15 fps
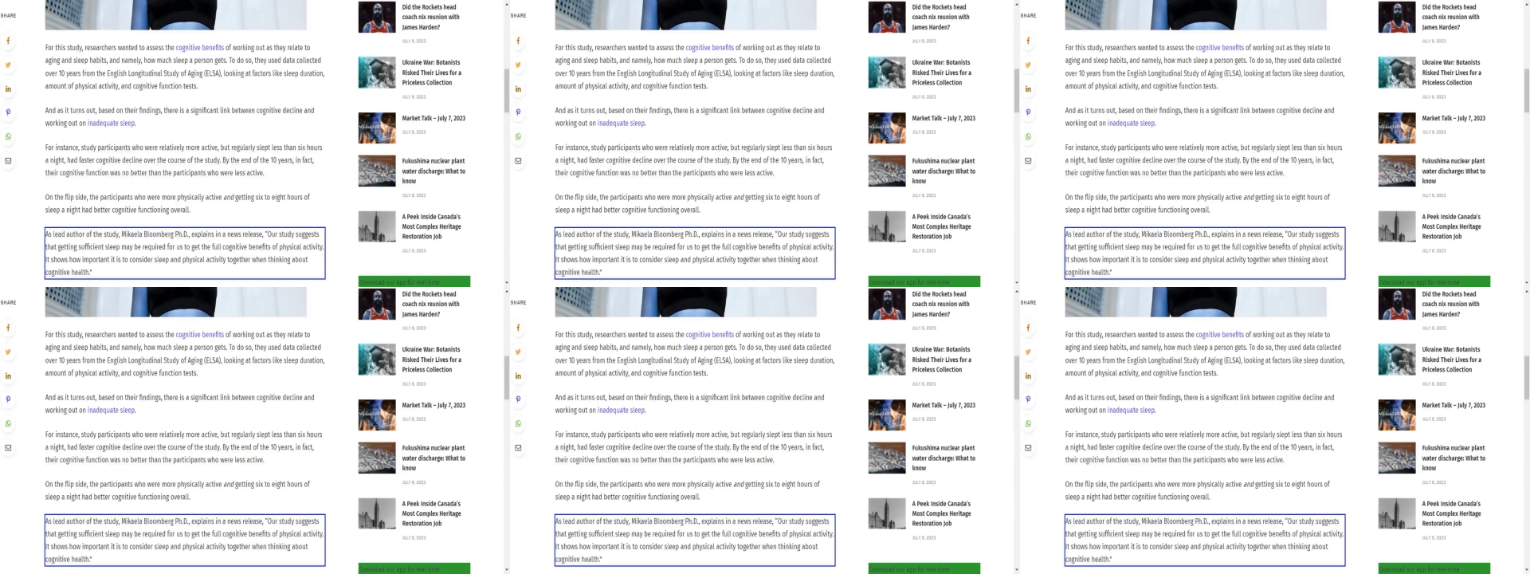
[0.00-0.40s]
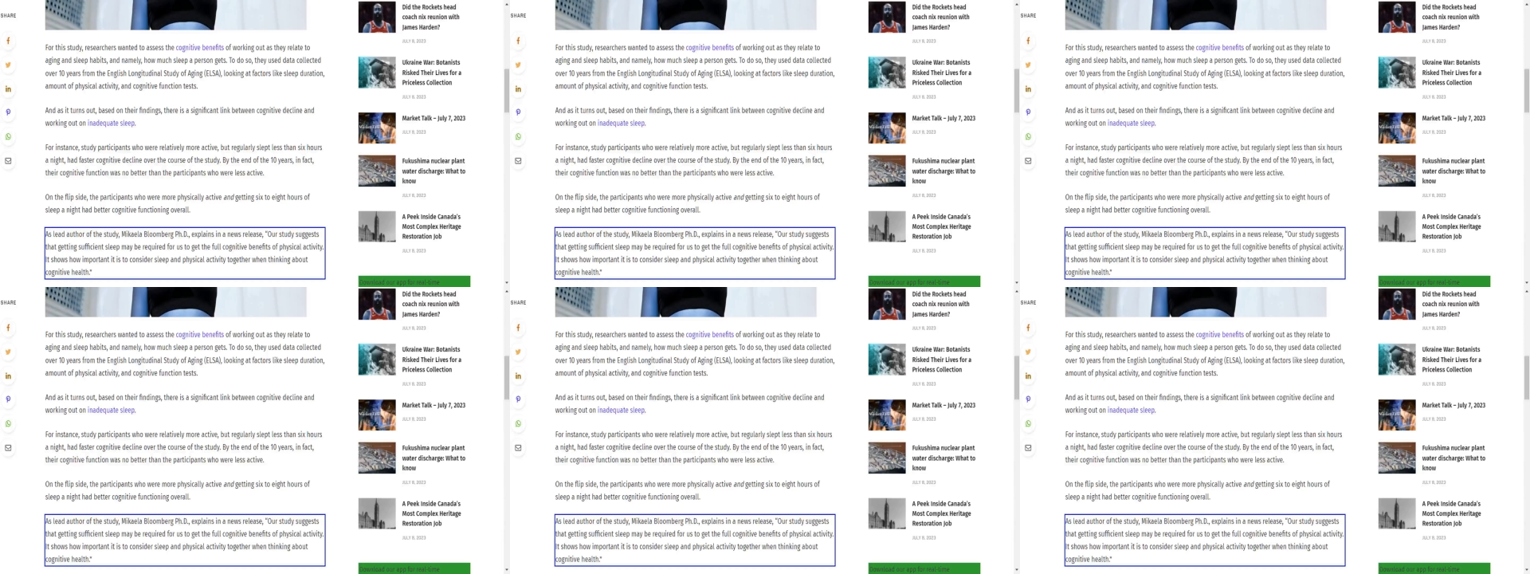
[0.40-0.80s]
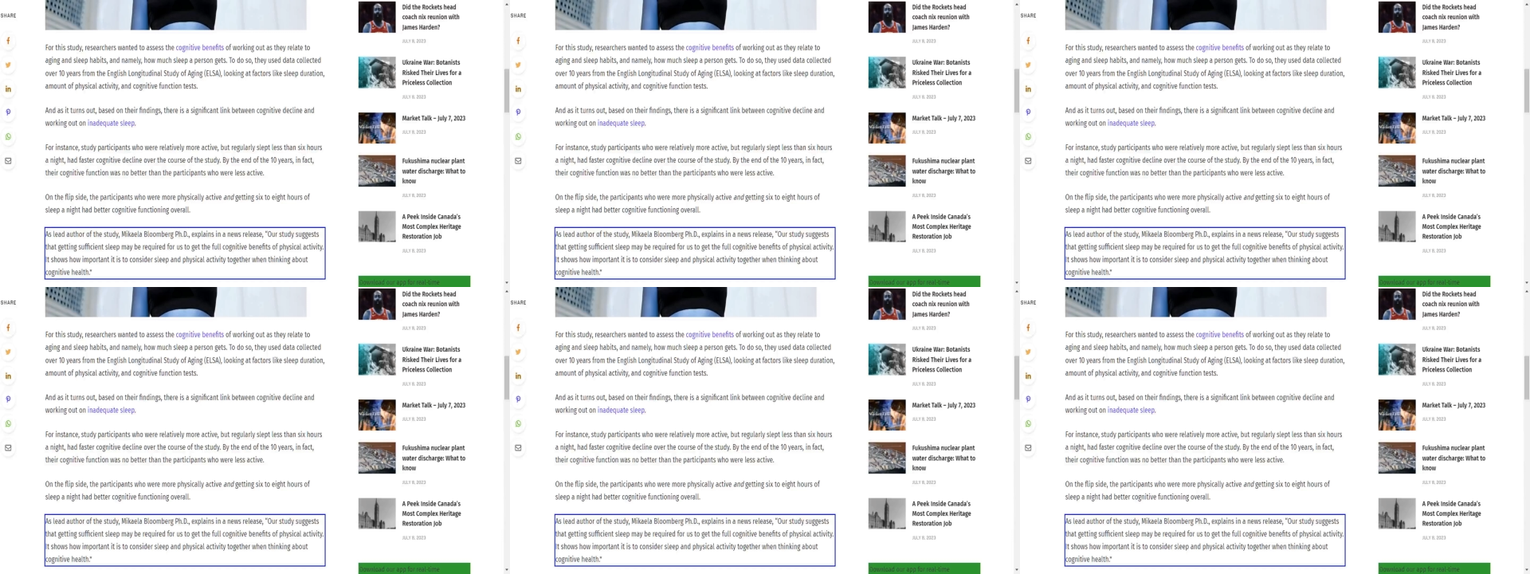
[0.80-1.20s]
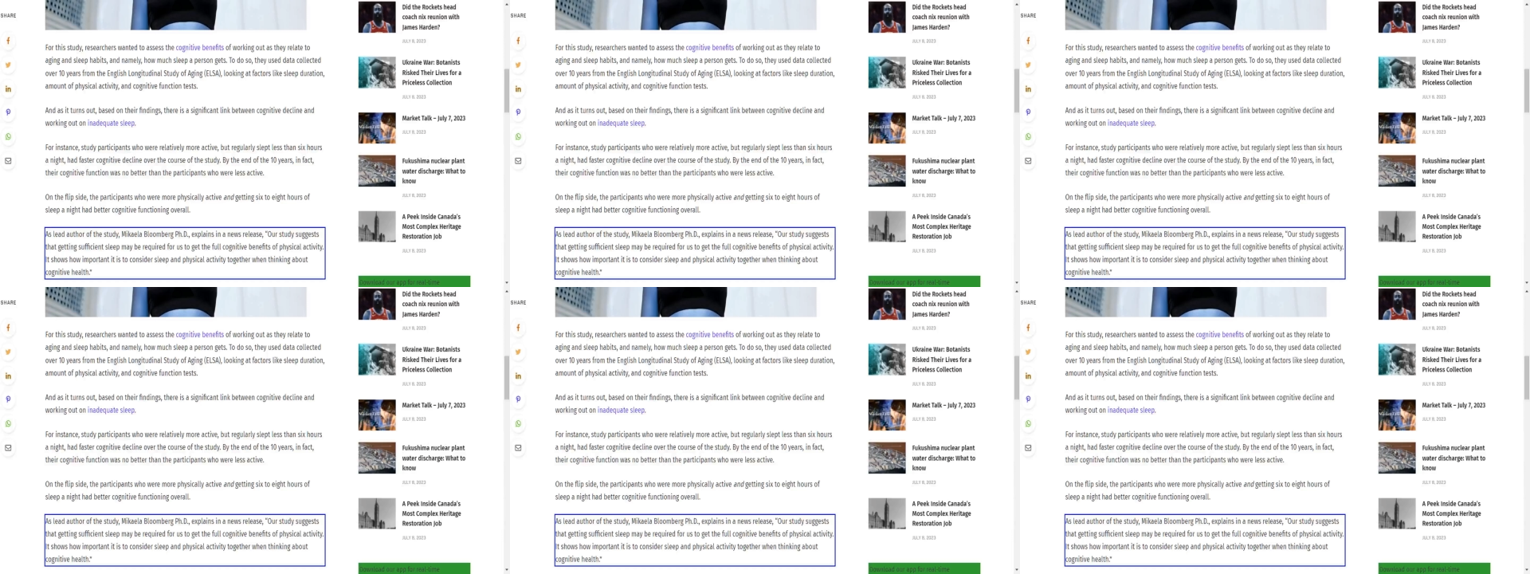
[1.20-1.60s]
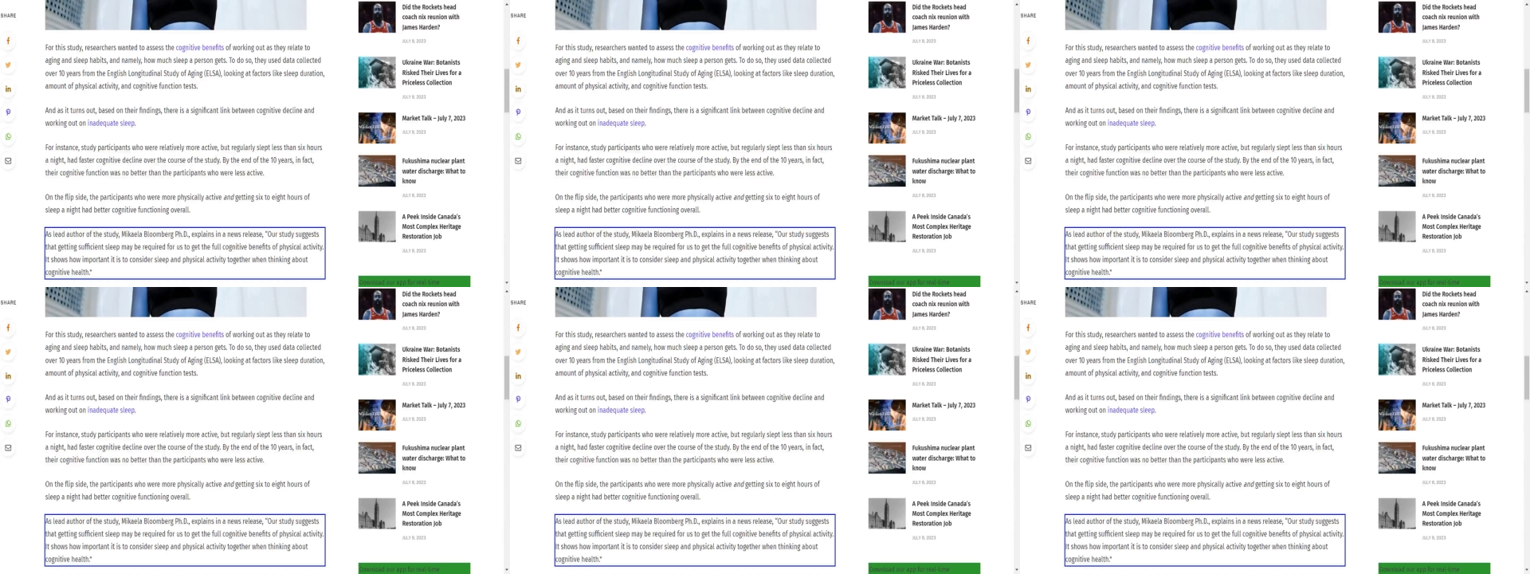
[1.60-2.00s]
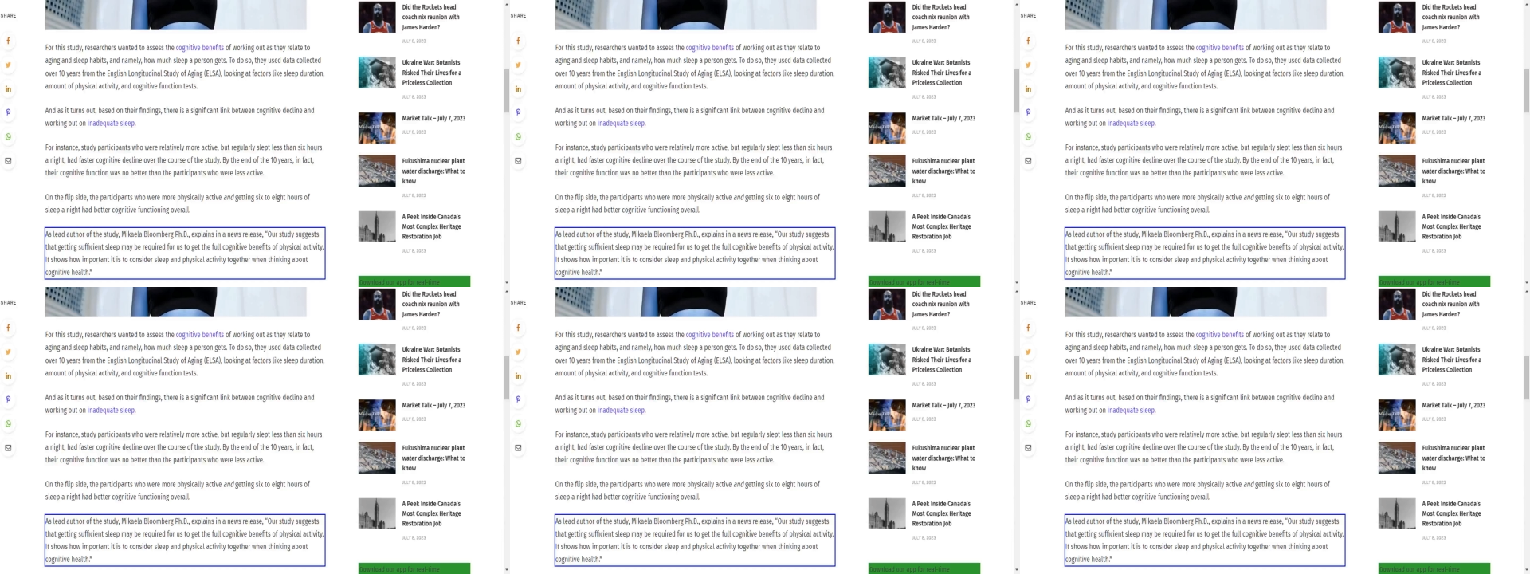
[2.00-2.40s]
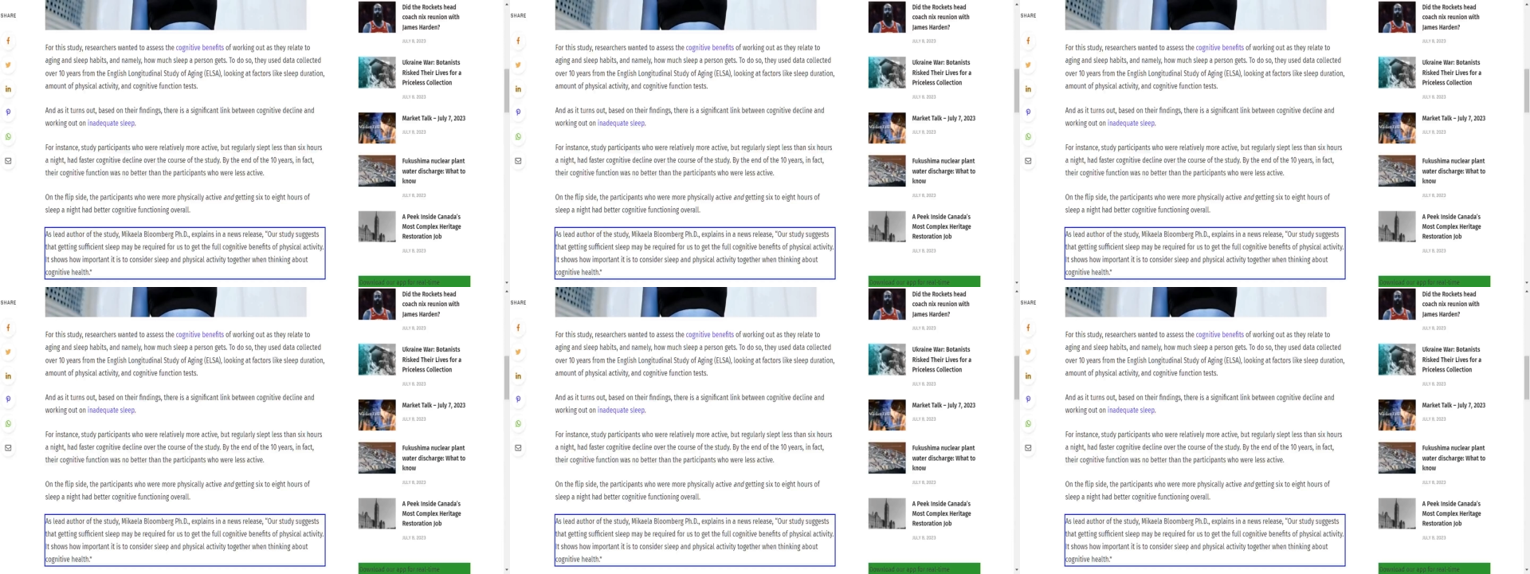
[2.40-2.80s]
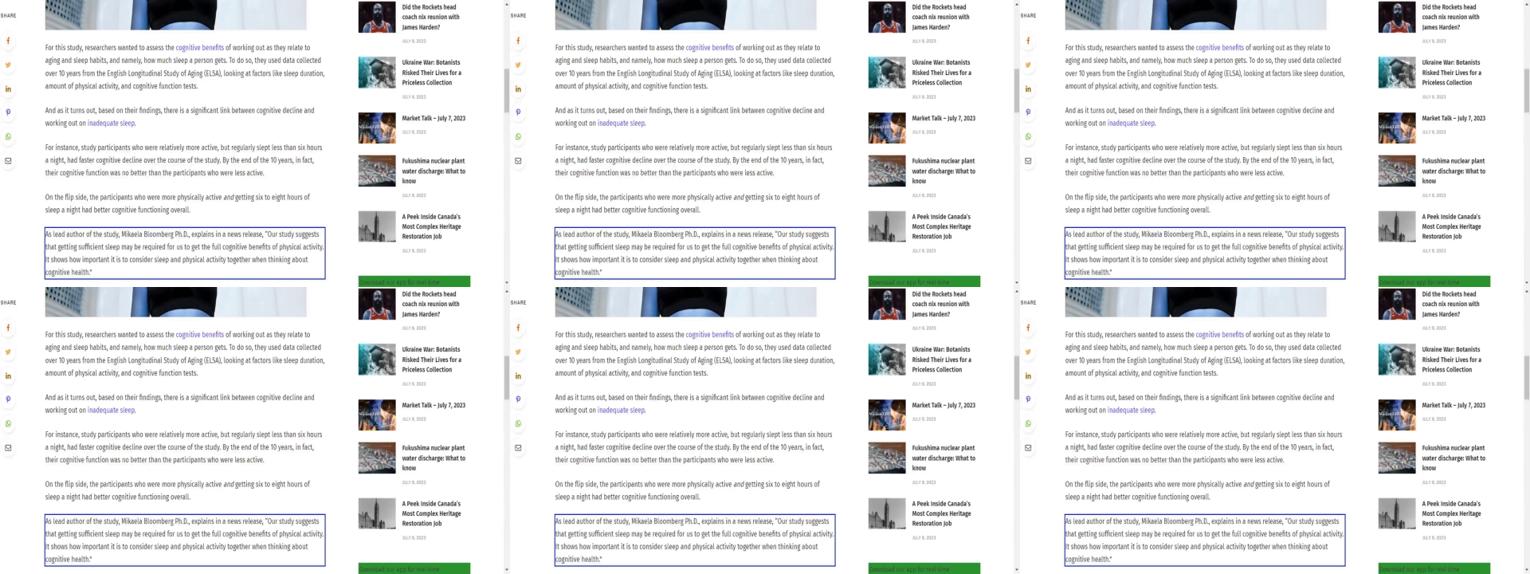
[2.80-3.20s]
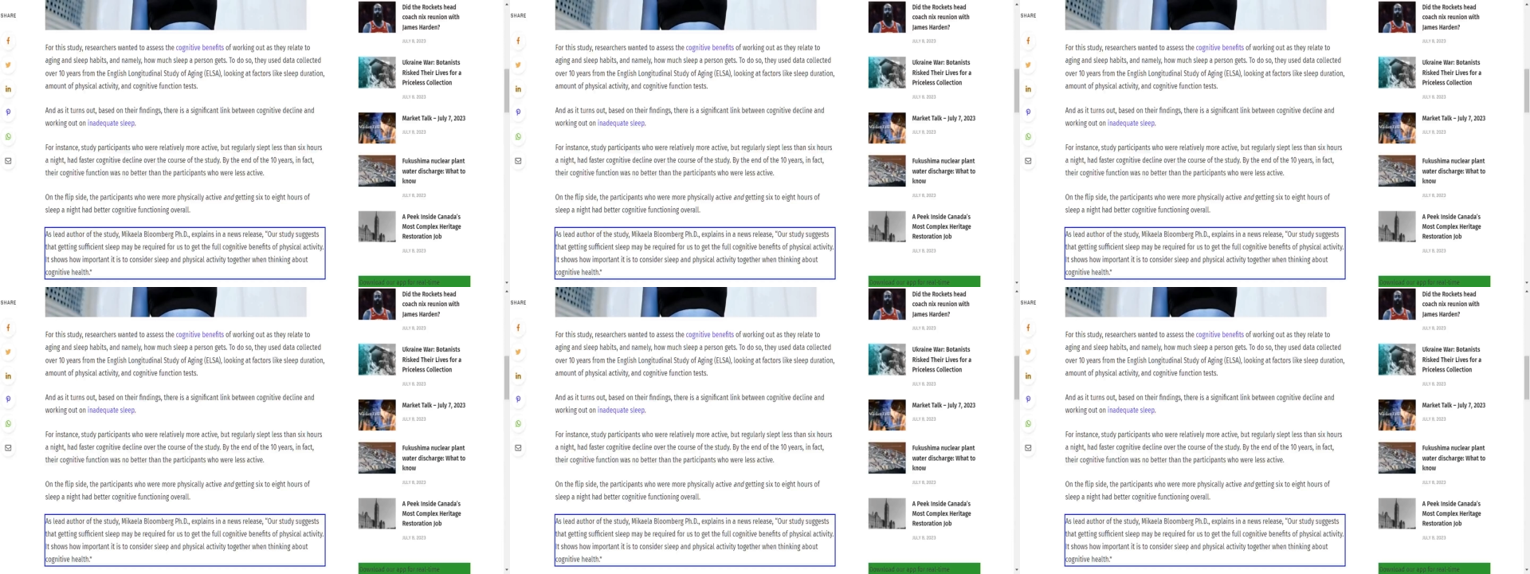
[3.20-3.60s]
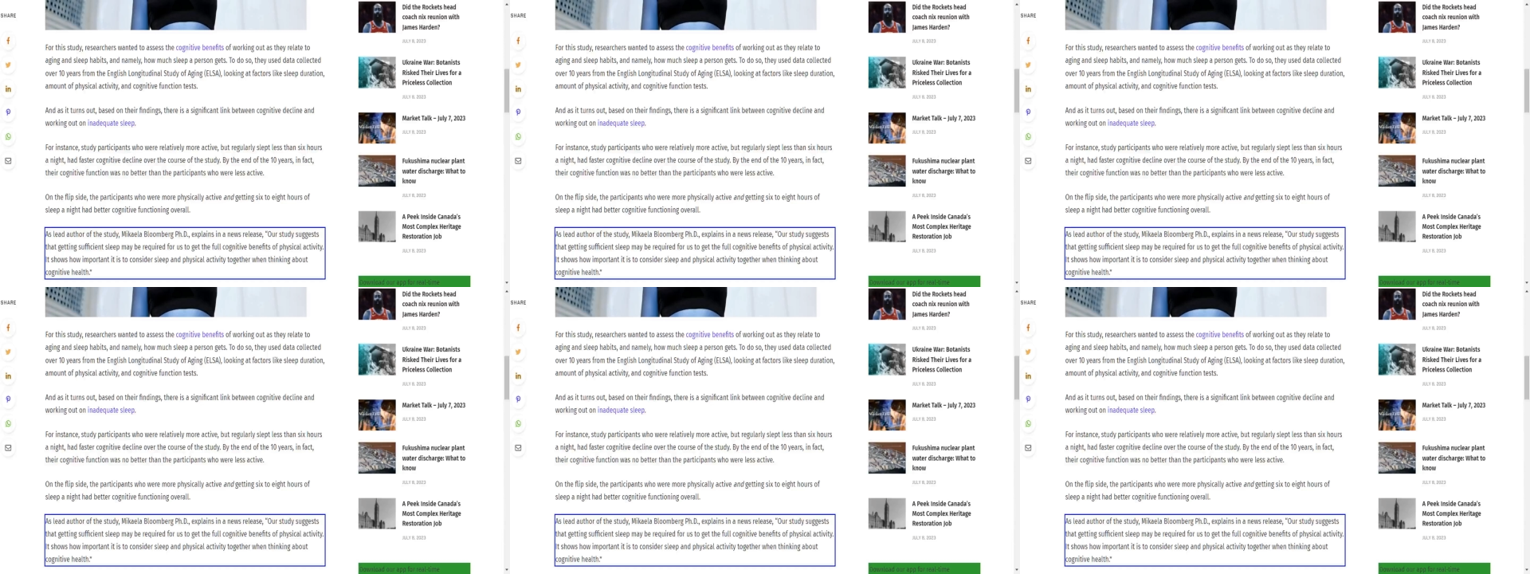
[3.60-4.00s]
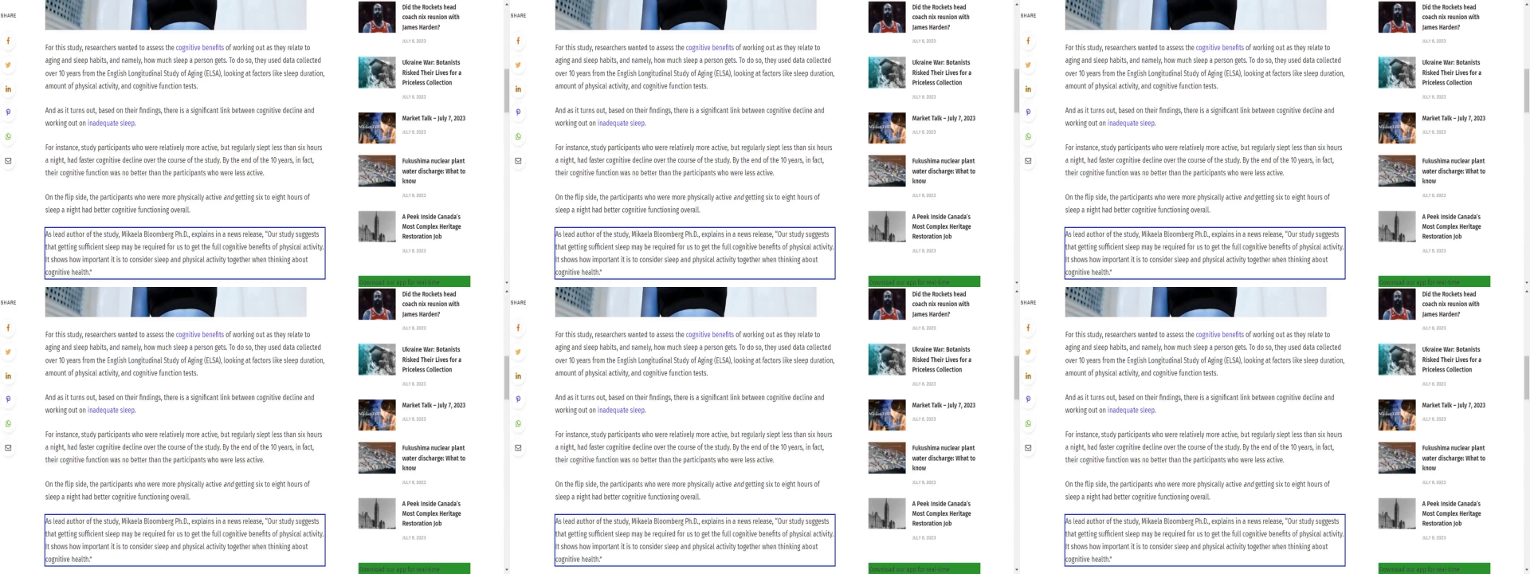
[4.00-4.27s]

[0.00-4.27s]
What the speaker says: [unreadable: no face in view]